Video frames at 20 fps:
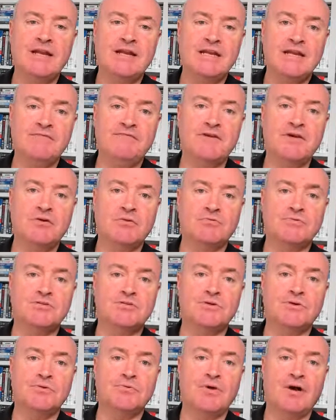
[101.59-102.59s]
difficult
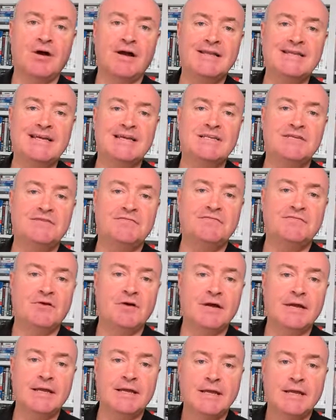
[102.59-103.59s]
to
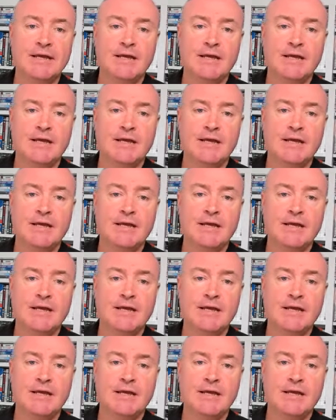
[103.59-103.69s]
identify